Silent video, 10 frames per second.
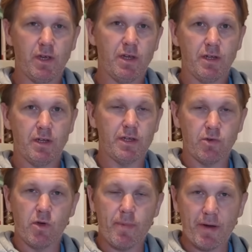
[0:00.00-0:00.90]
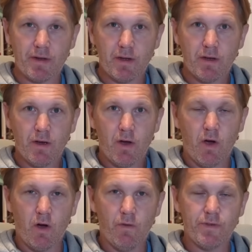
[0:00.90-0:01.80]
Let's talk about it
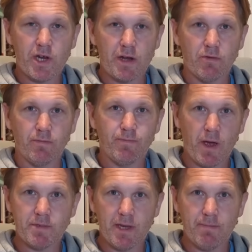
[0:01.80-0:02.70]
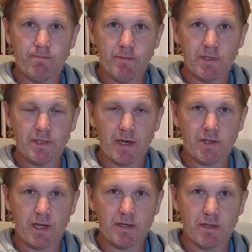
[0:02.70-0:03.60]
on the channel. I'm Tim, this is Egg
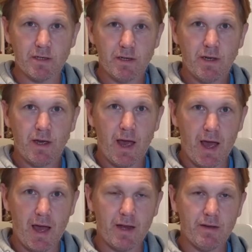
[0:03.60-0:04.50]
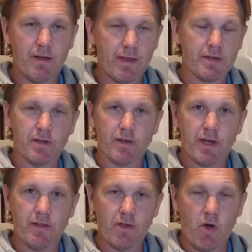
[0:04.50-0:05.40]
Chasers, and get stuck
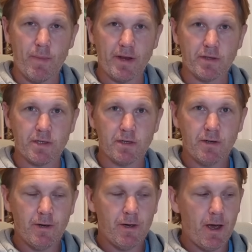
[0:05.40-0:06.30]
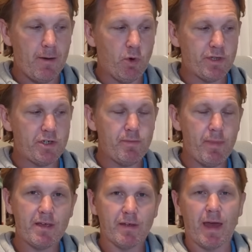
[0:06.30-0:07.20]
in the comments. What did you
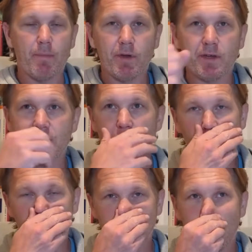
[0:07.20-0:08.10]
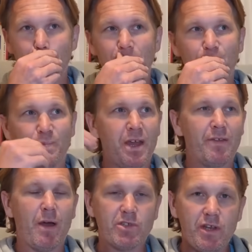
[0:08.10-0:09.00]
make of that? Because that
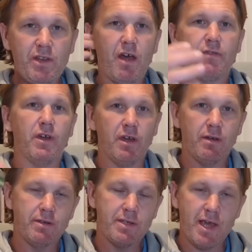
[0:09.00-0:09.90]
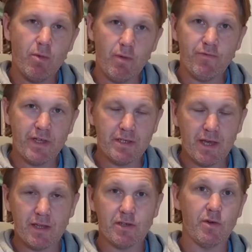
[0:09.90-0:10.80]
was another Tier 1 v
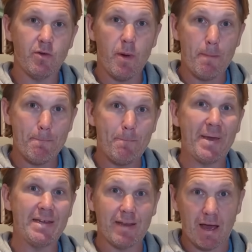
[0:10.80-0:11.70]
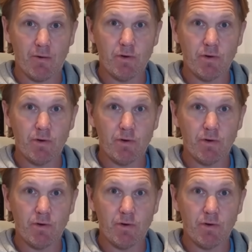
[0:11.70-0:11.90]
Tier 2 beatdown.